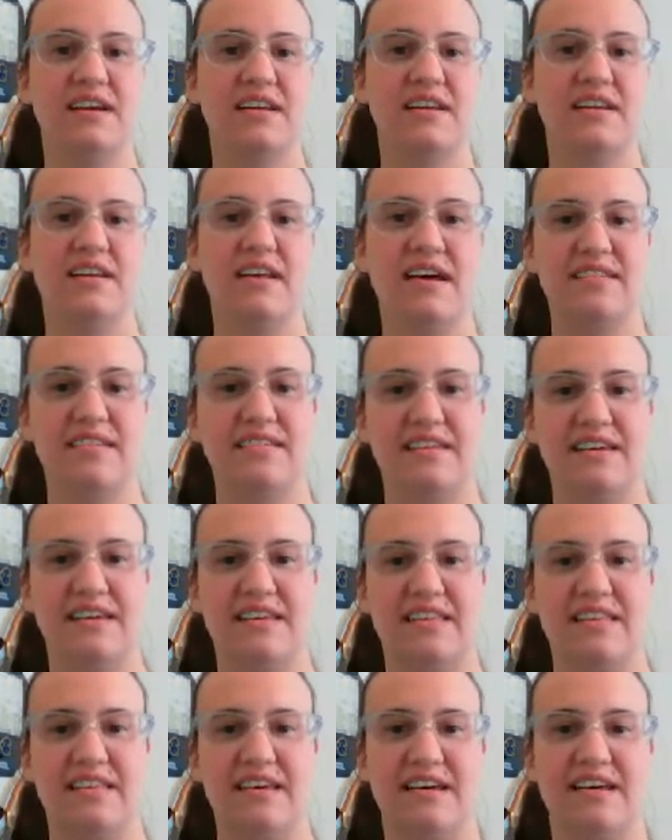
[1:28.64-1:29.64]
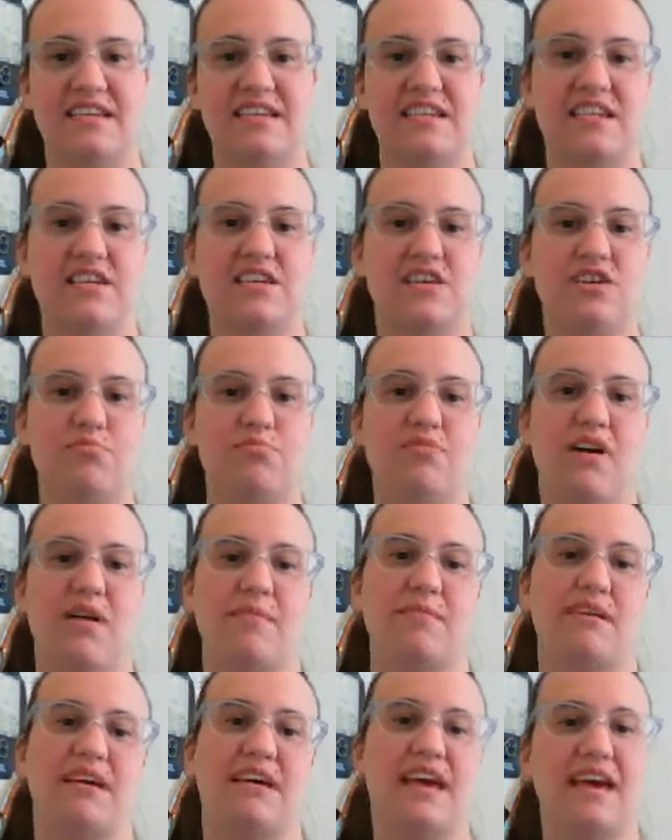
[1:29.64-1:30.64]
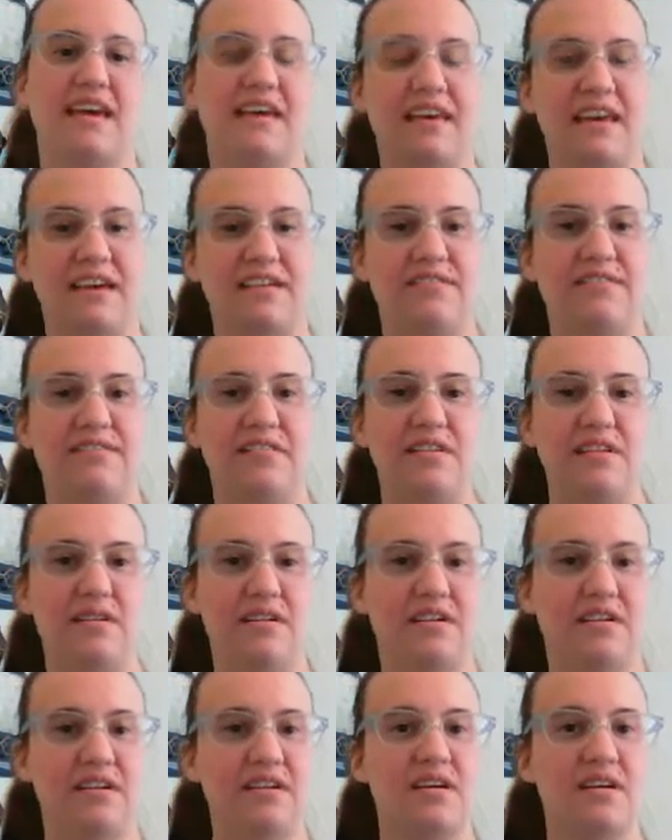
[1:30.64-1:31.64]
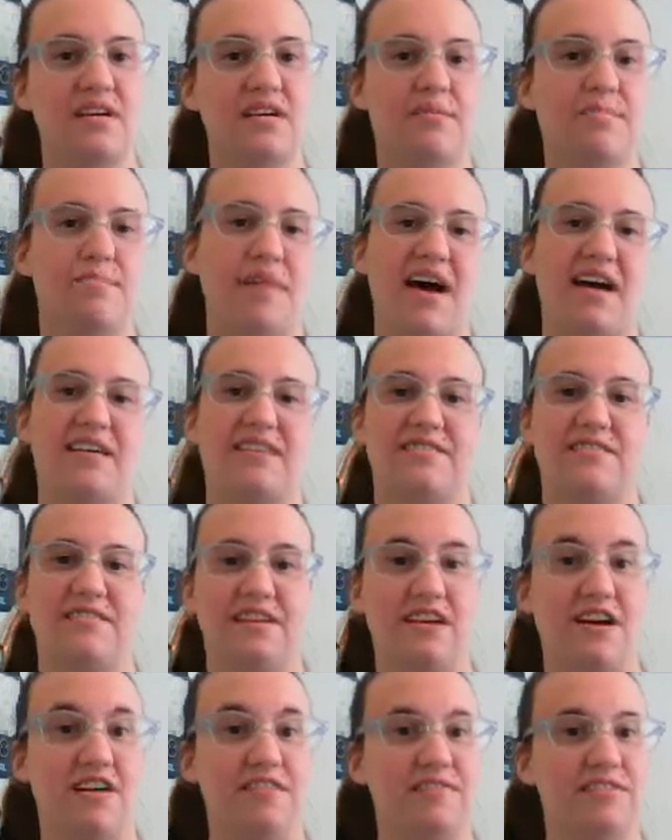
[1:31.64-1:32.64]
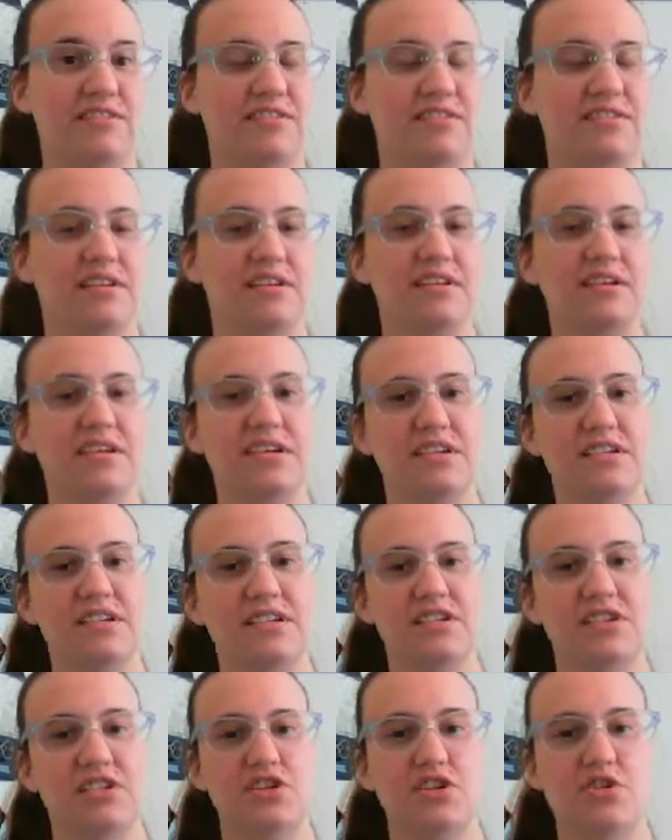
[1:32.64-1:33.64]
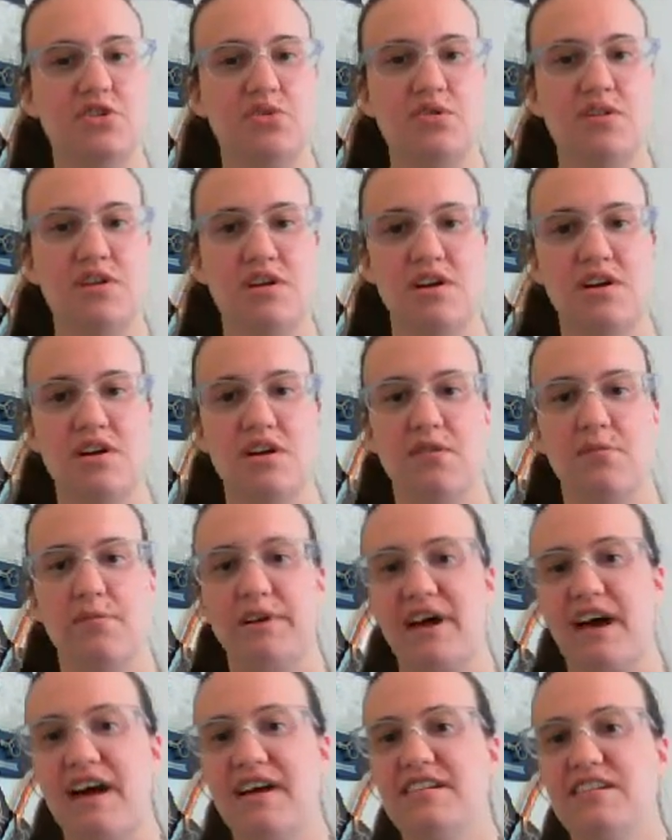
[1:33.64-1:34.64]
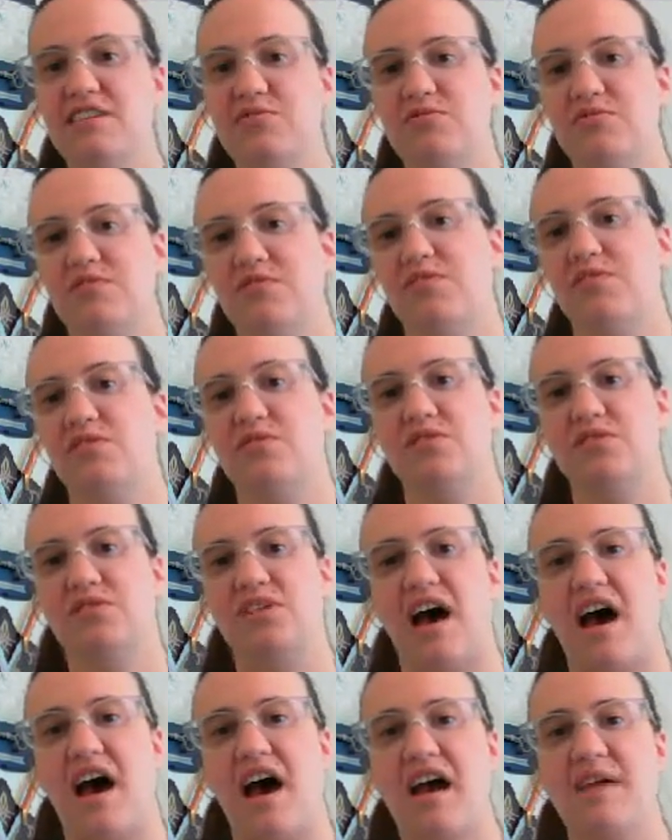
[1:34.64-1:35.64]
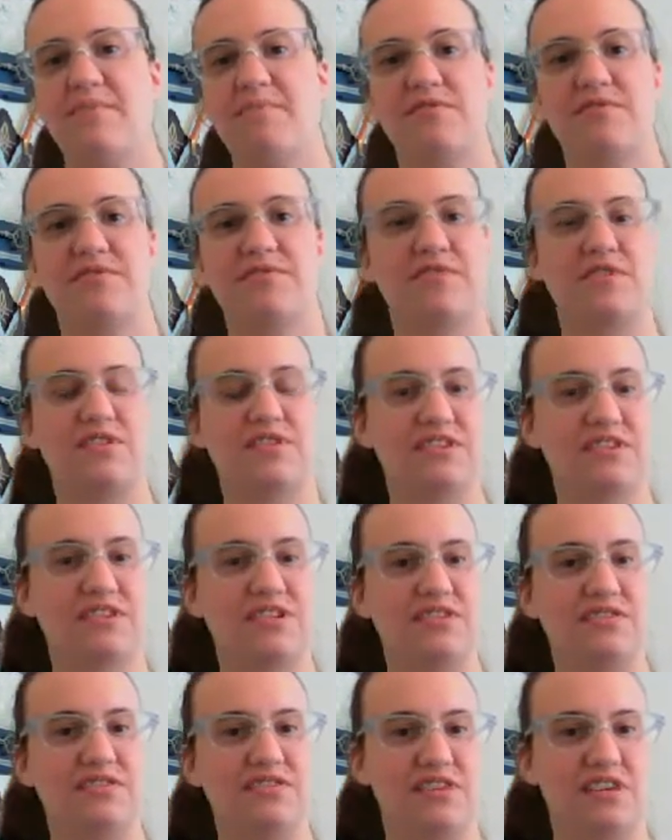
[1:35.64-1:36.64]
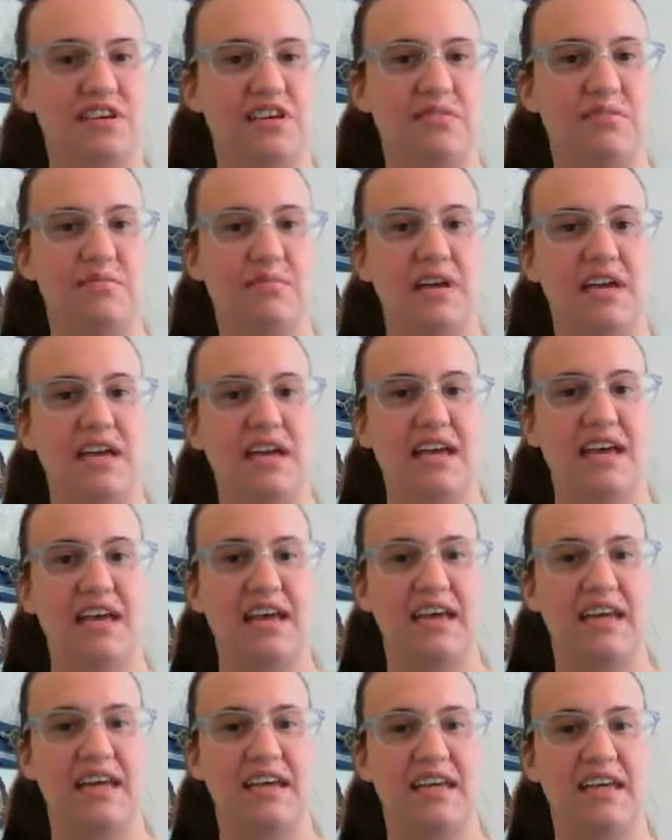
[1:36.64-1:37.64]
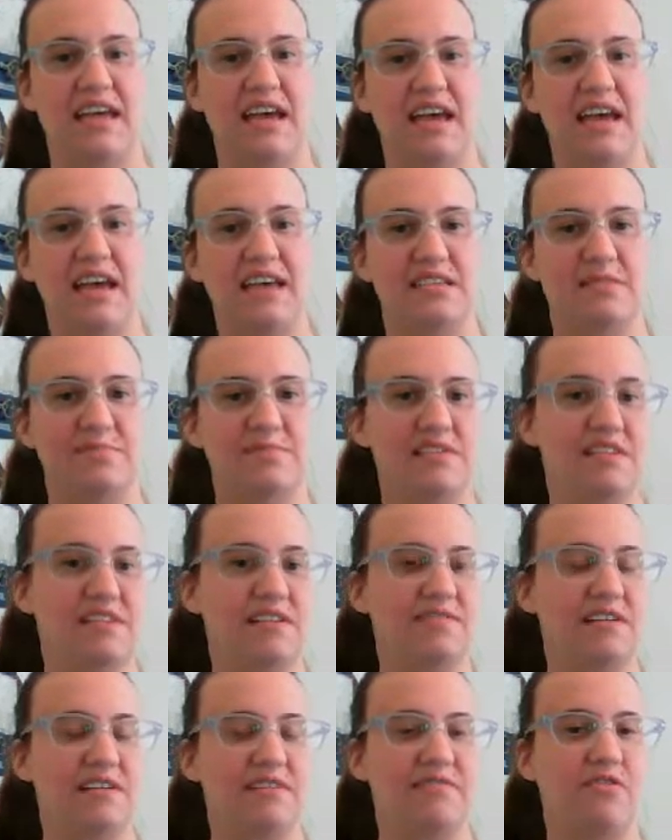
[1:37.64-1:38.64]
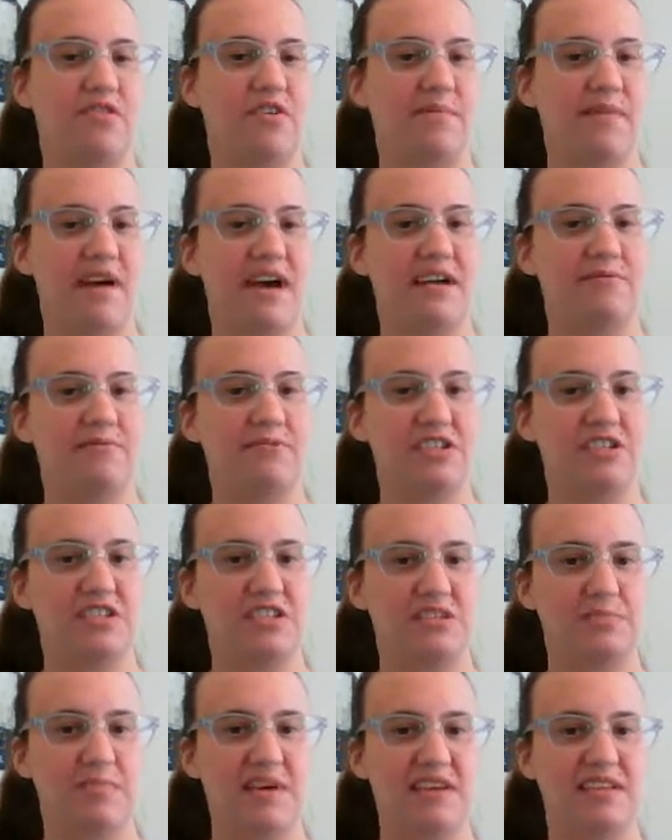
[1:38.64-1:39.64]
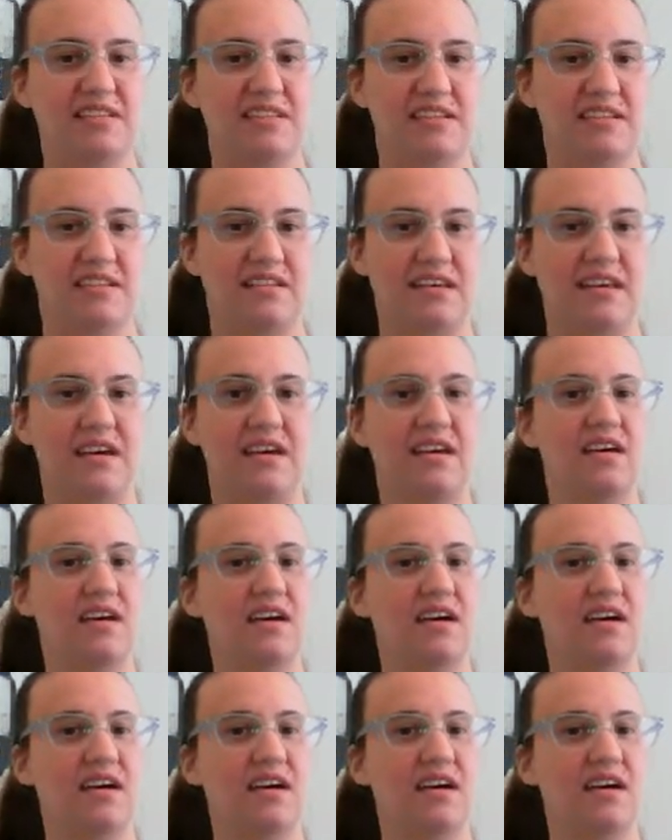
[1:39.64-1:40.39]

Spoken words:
nothing that you probably can't get from the back of the novel. So when I do reviews, I prefer to do them in a specific format, which is basically